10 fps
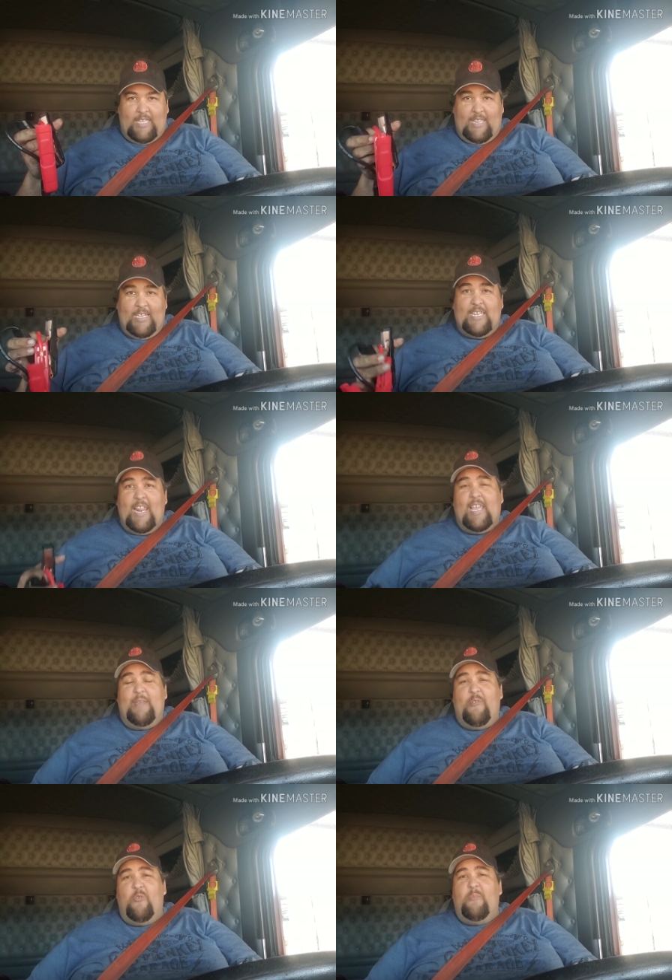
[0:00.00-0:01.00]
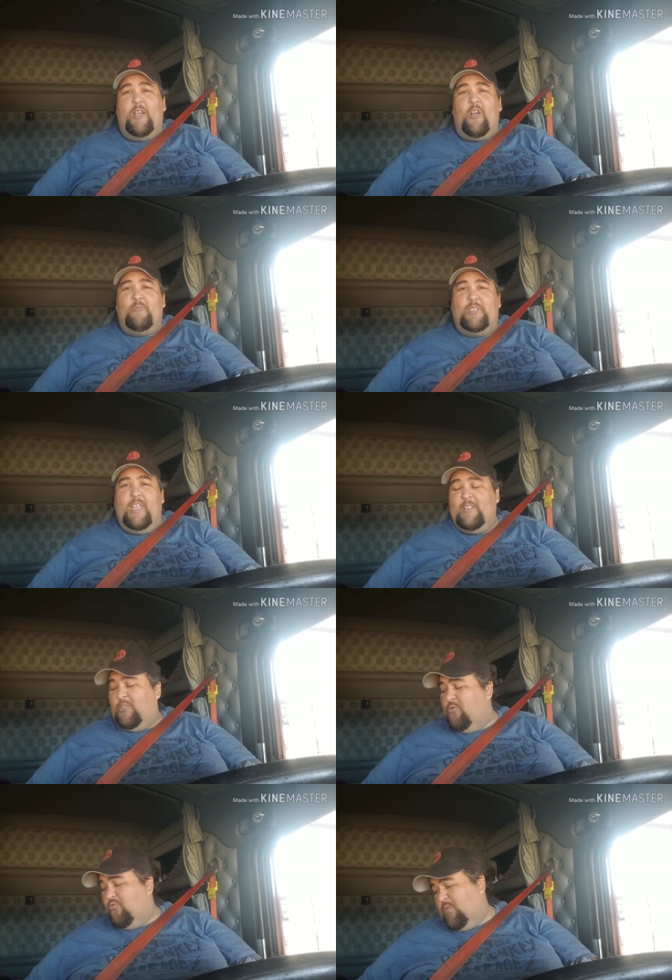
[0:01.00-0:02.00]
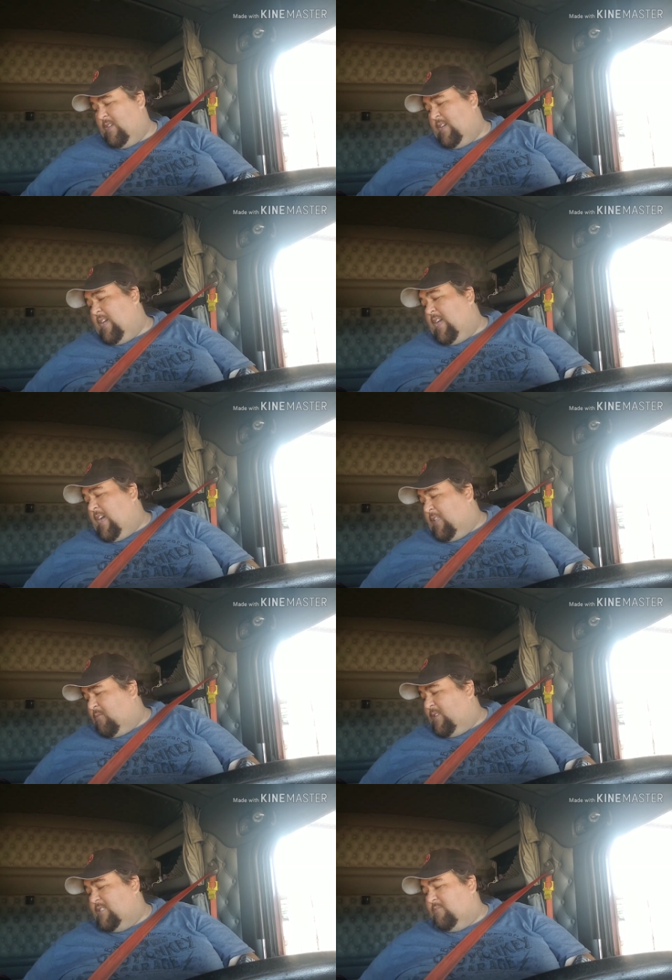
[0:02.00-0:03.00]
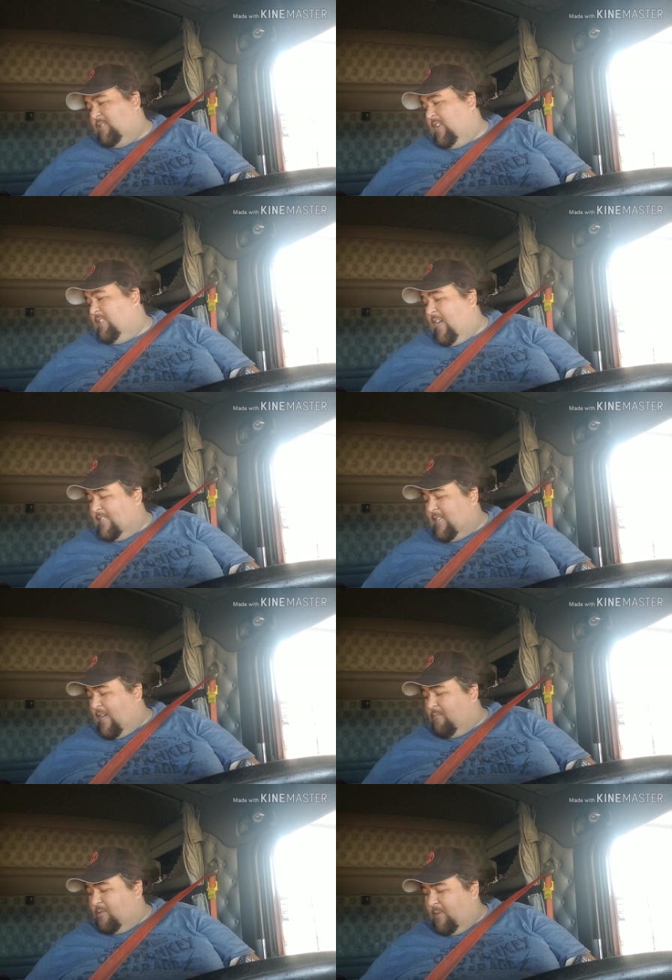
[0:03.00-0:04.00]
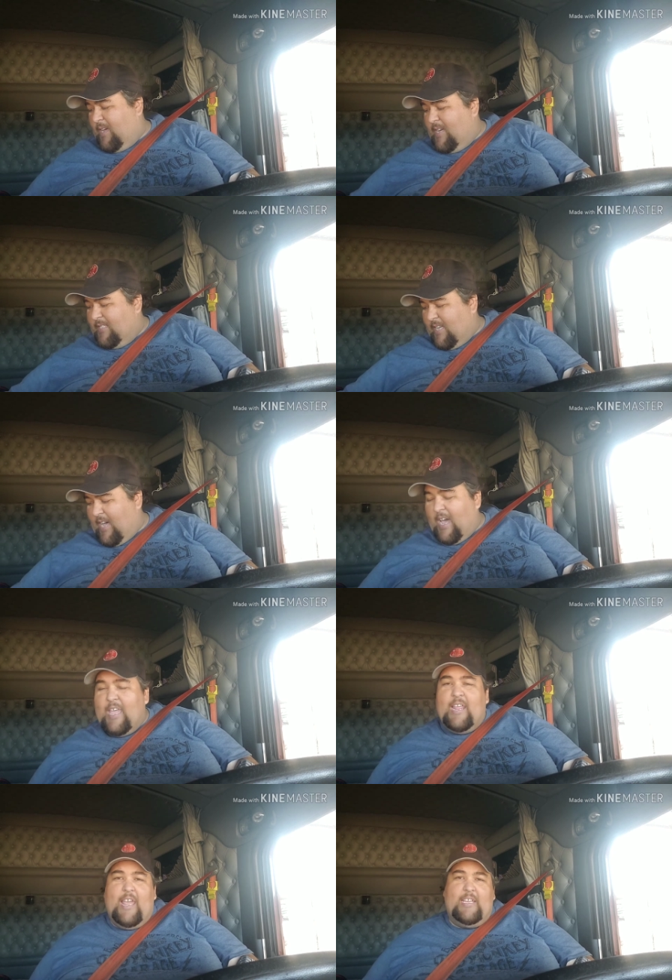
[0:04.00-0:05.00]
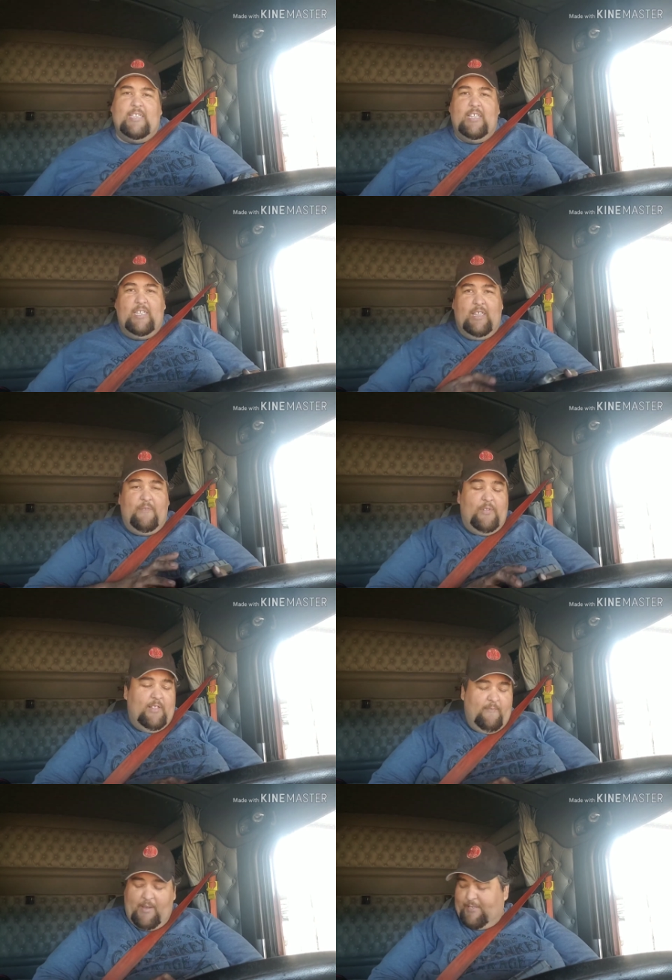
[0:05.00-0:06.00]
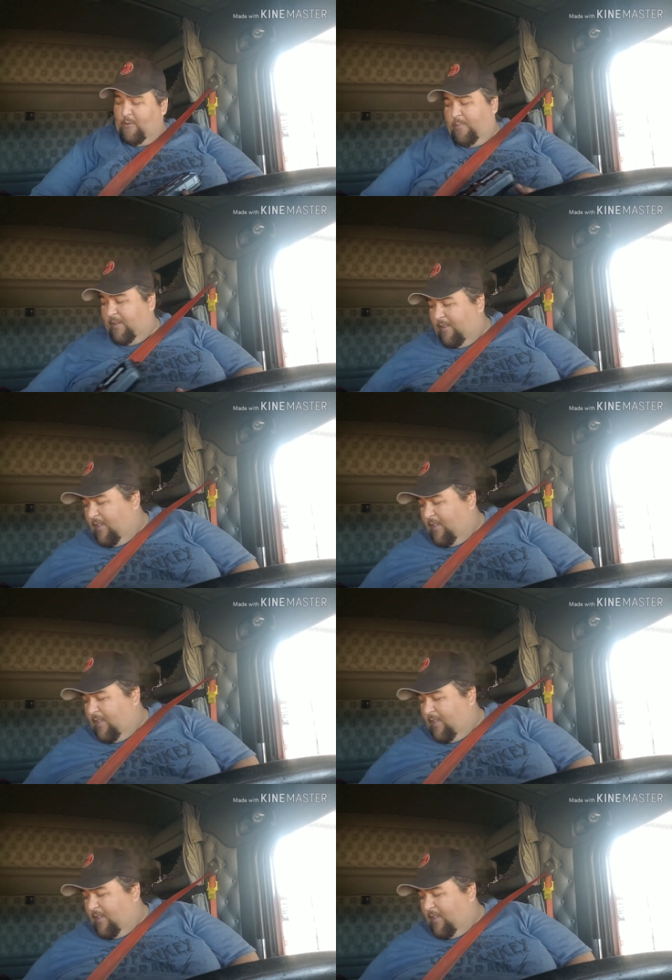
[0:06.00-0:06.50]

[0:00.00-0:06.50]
last night I came home and my car was dead too. And the reason it was dead at that time was because I had accidentally left the glove box open.